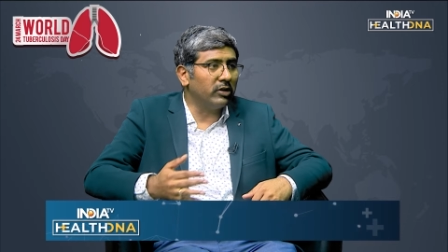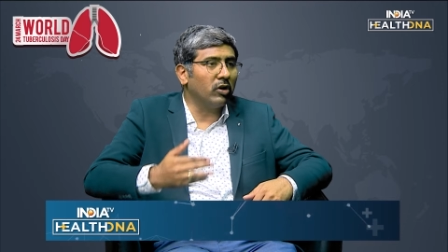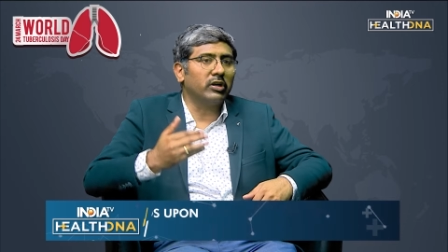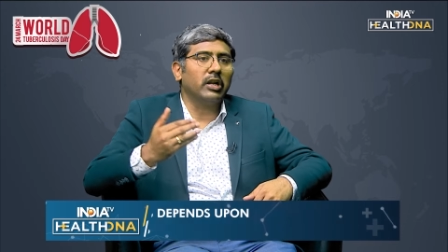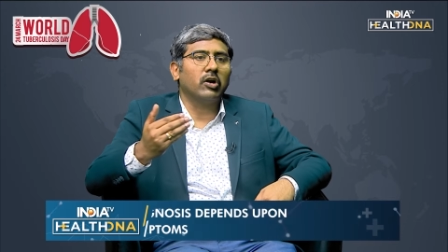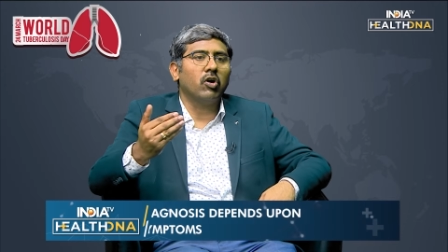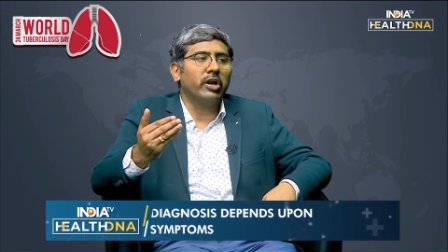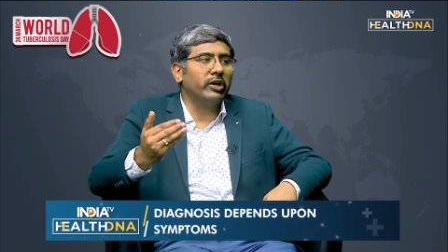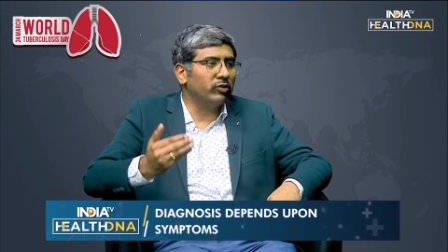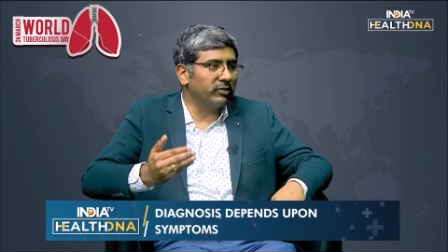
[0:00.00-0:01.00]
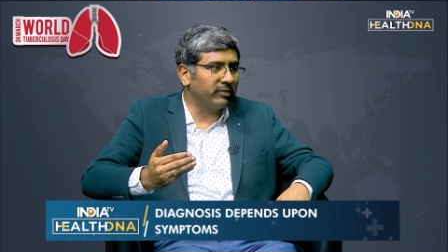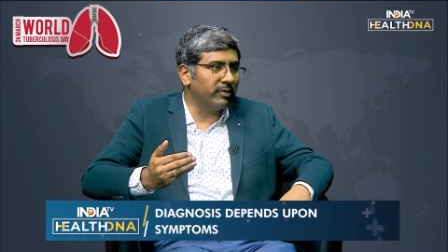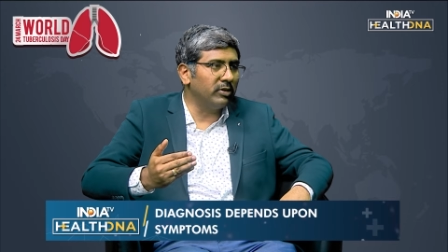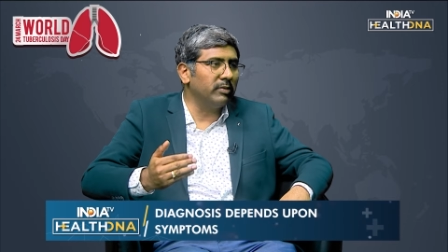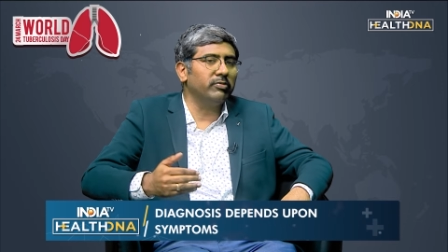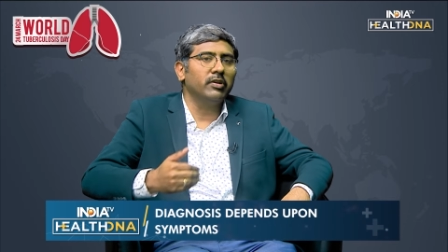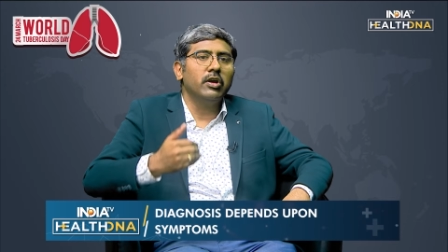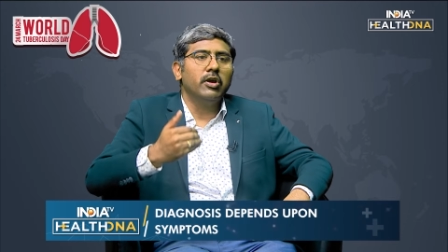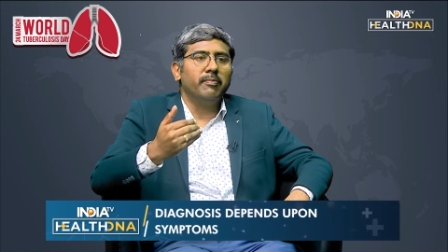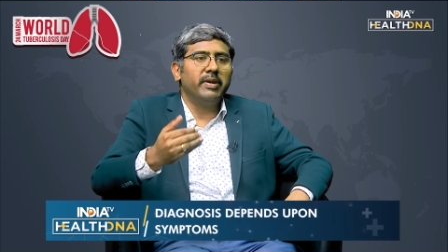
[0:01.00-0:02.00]
Doctor, according to the symptoms,
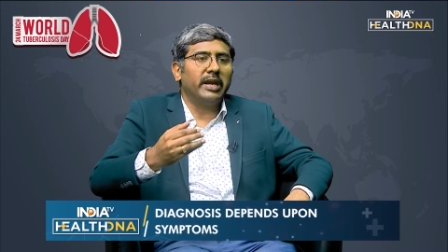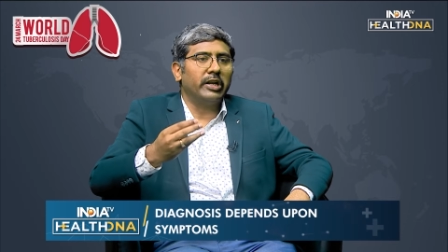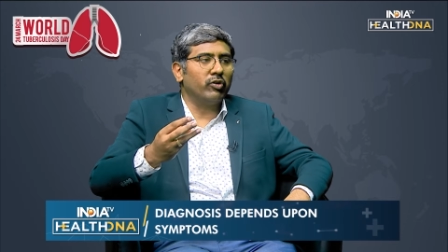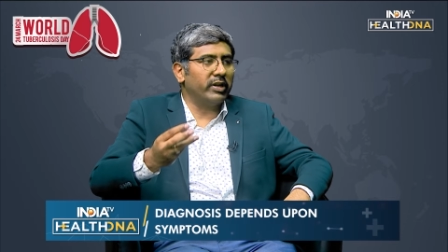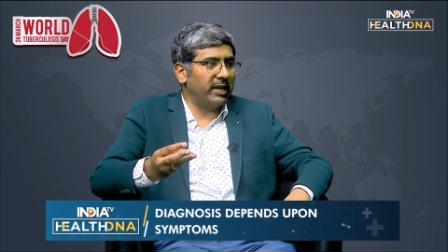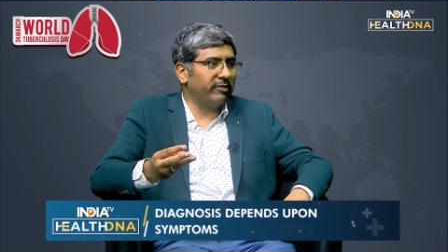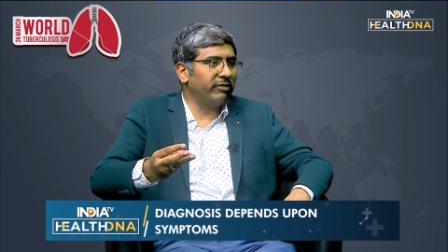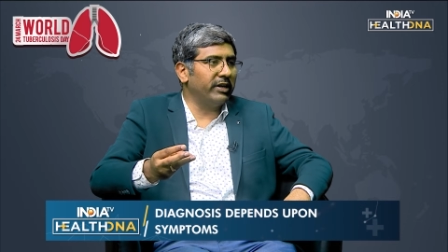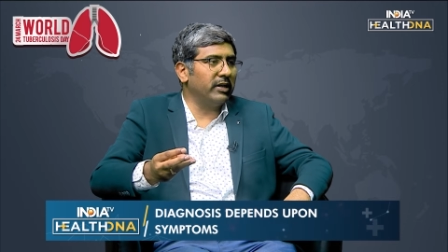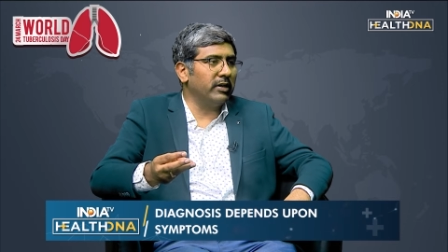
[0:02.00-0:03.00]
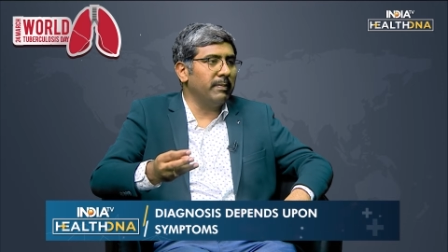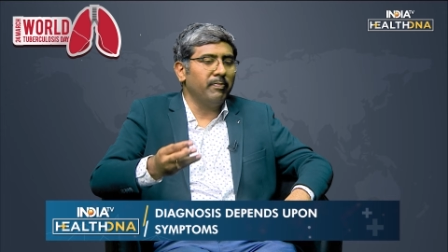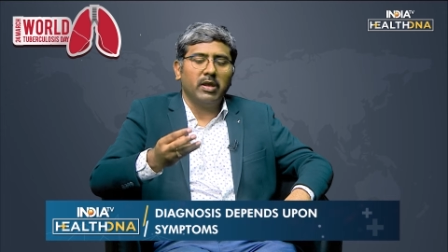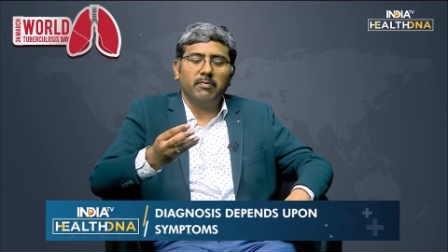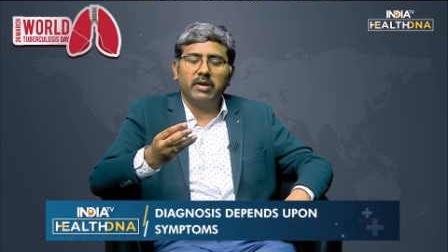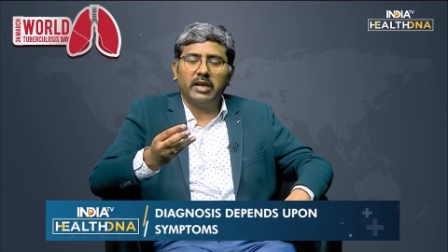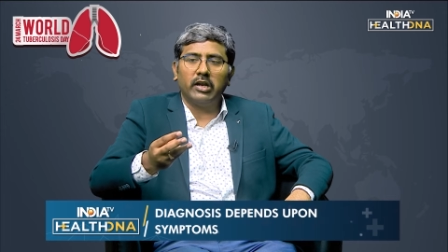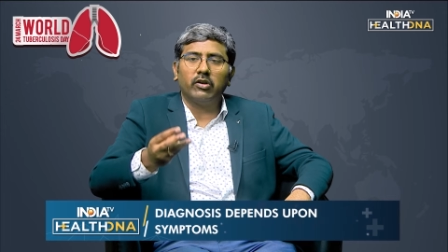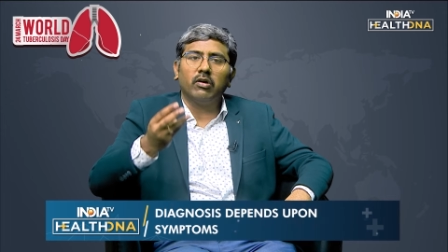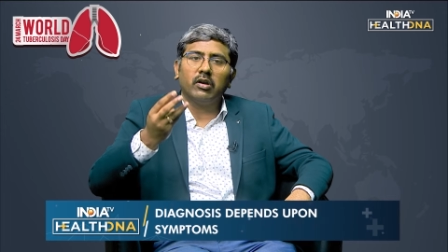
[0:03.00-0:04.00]
may get your X-ray done, may
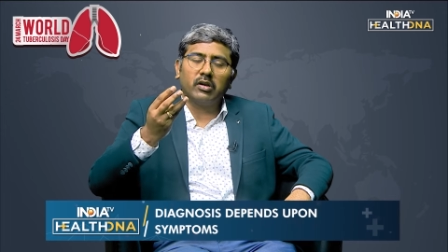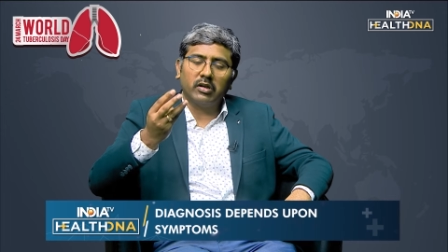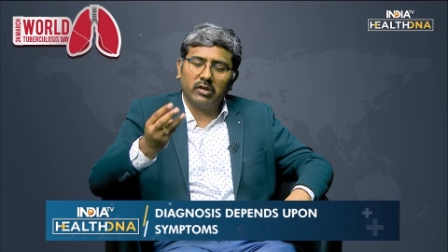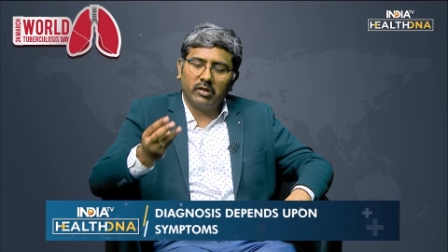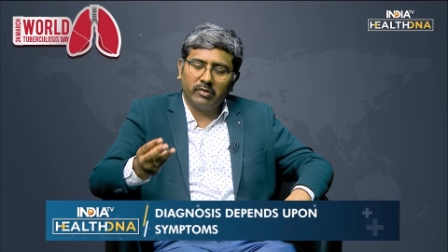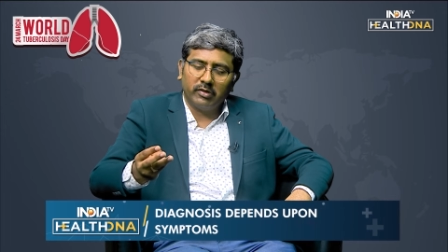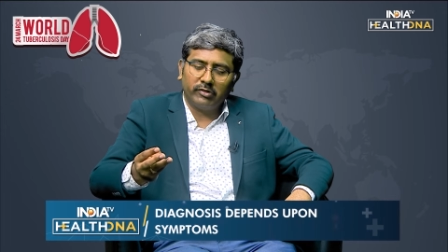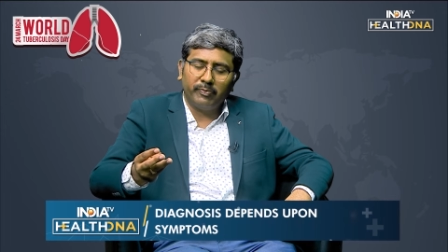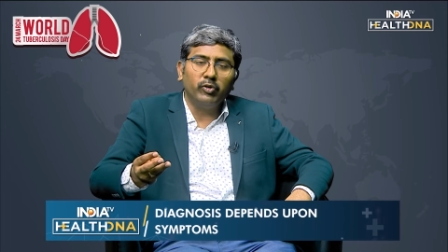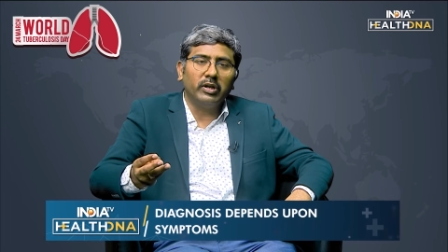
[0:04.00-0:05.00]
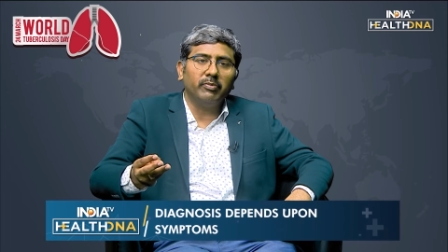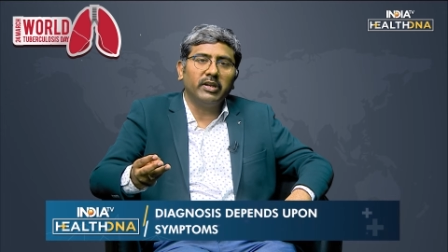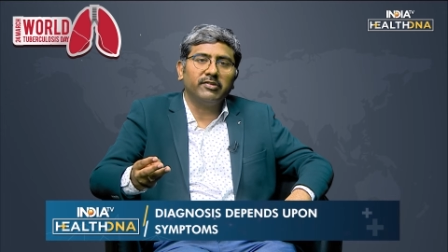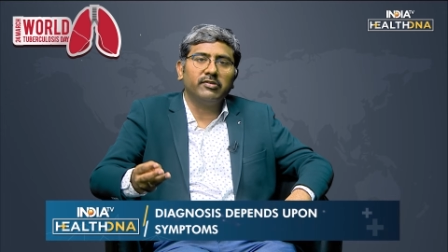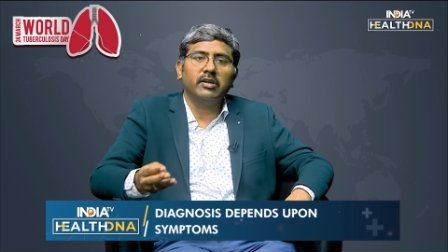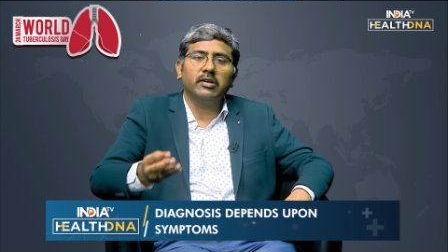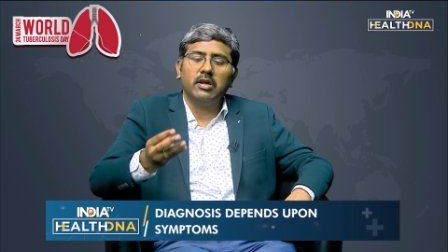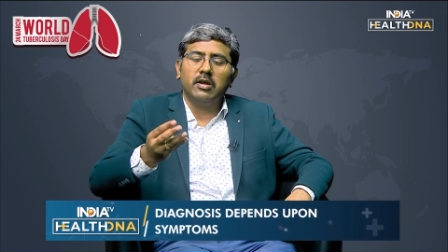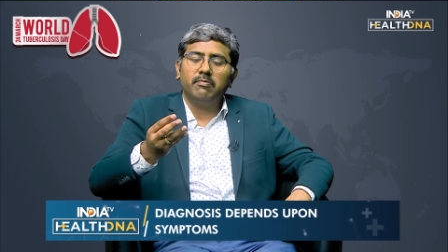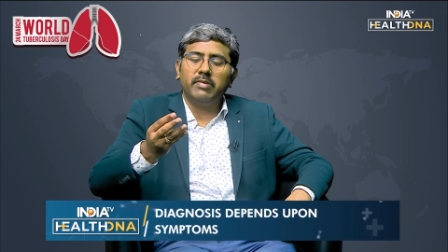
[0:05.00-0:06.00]
get your uh, sputum test done,
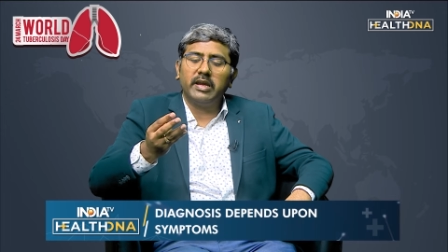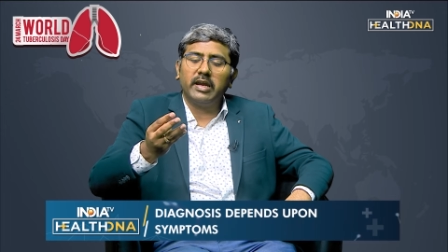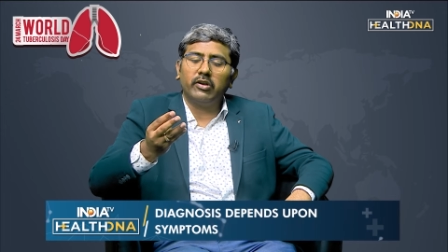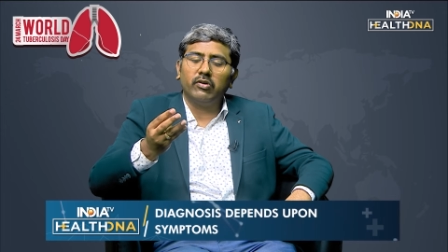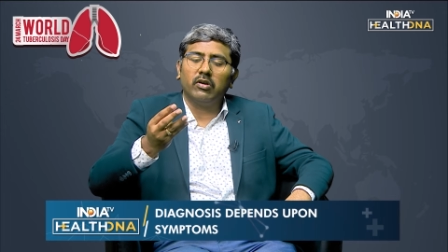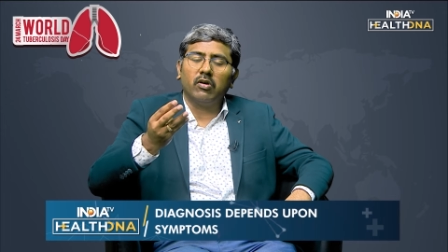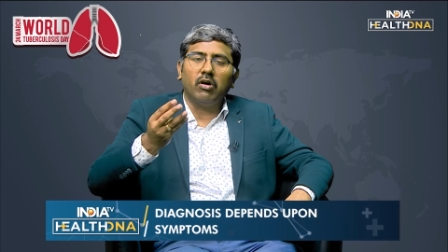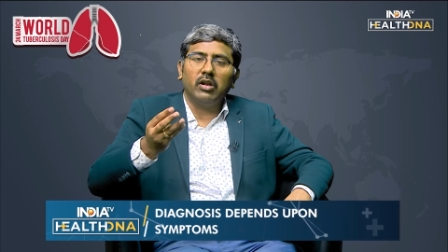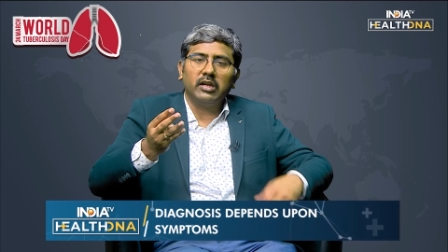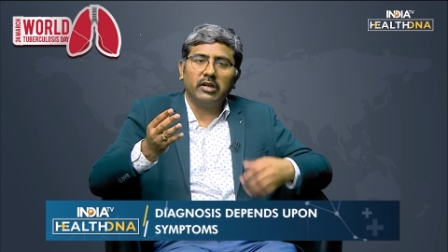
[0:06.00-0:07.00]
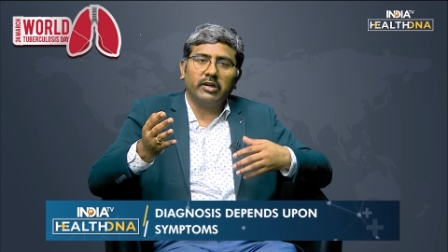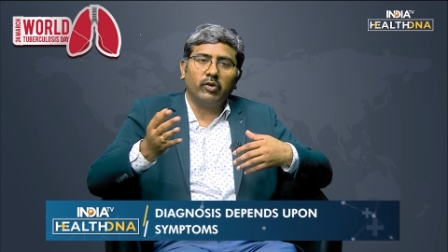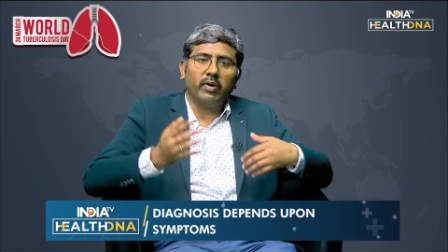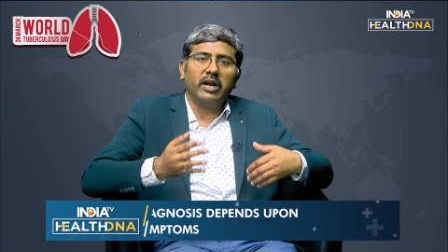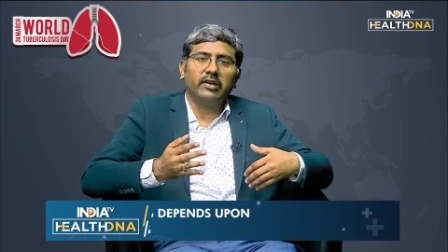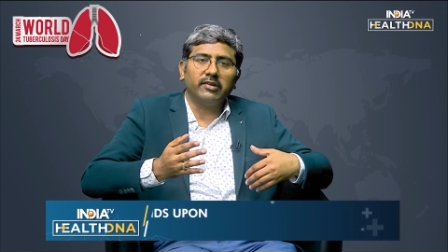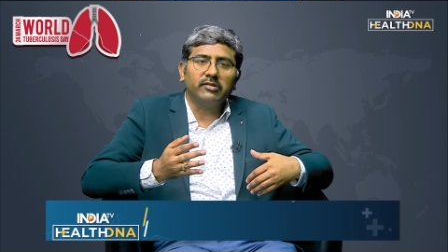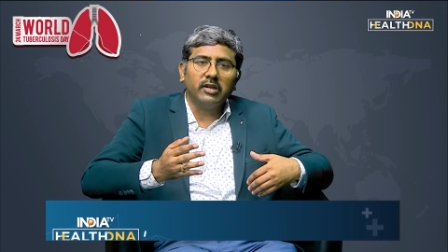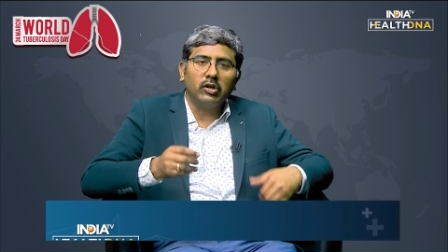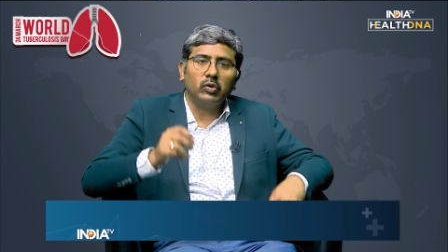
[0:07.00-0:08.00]
may get your all the required tests
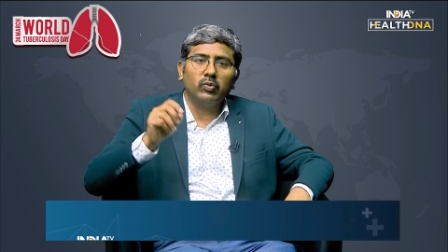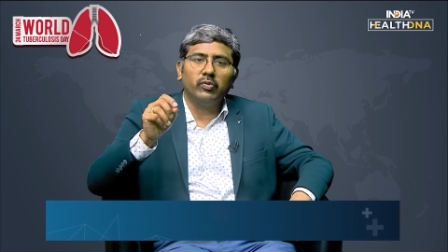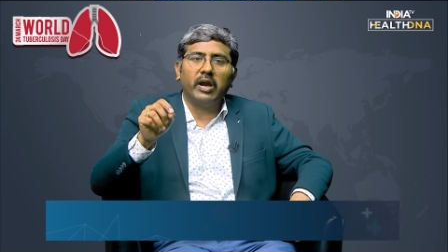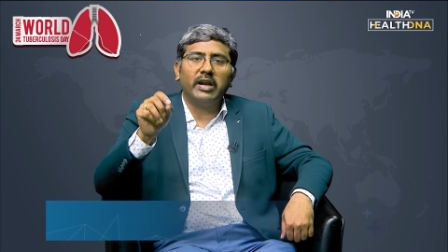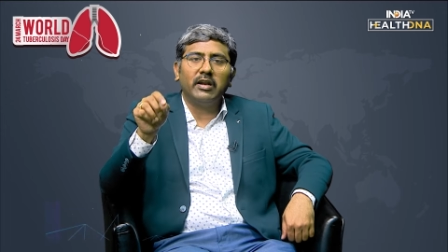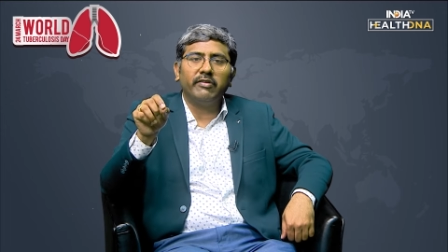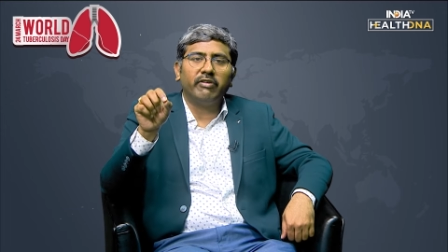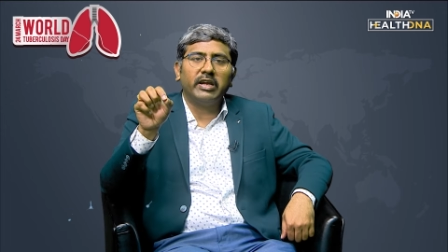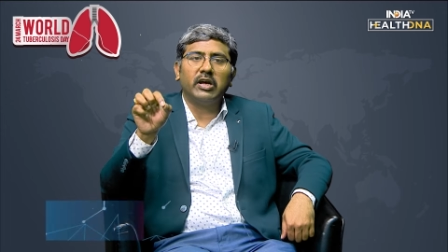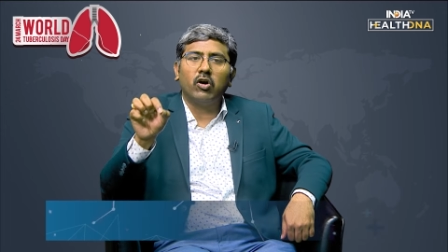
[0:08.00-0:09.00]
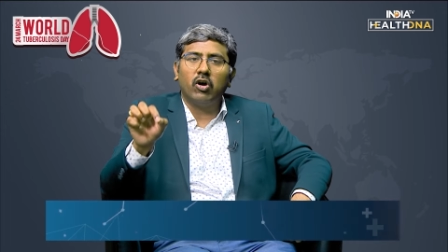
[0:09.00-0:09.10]
done to identify the